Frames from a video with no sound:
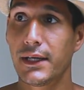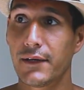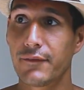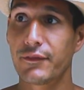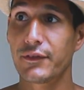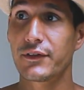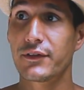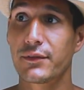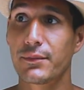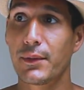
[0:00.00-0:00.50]

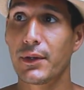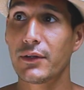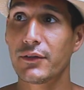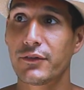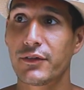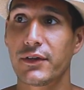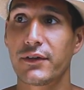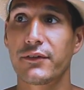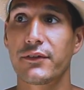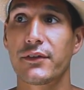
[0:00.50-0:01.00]
If it's small
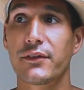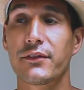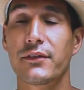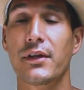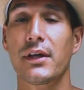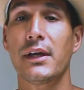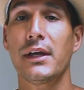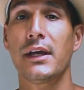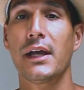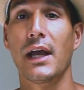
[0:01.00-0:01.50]

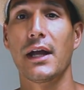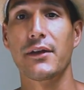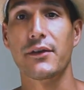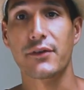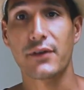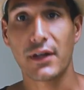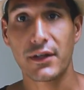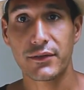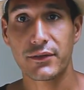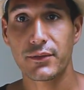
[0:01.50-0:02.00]
changes and
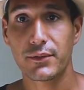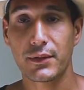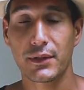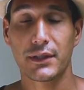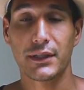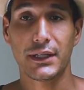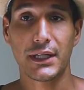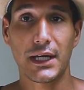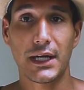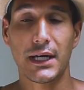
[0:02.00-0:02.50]
you're not doing
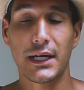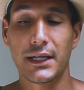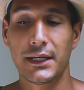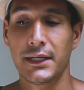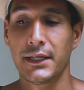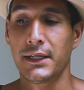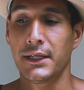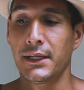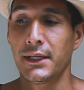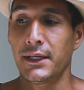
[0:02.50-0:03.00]
a lot